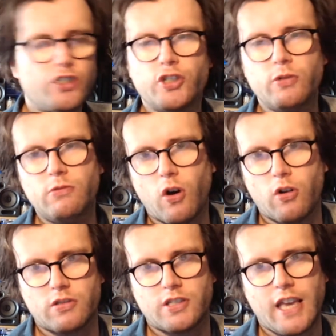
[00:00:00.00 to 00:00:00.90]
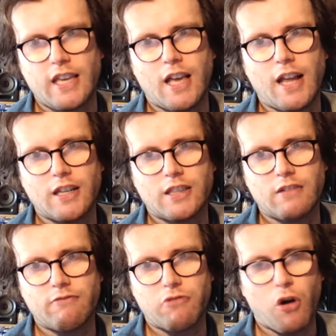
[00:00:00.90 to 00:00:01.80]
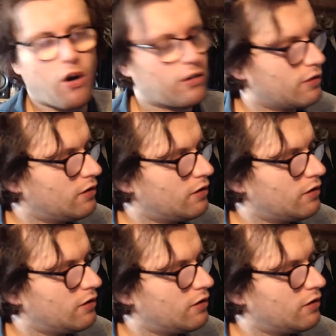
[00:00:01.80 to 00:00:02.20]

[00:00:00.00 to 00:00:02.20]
Do not say anything wrong.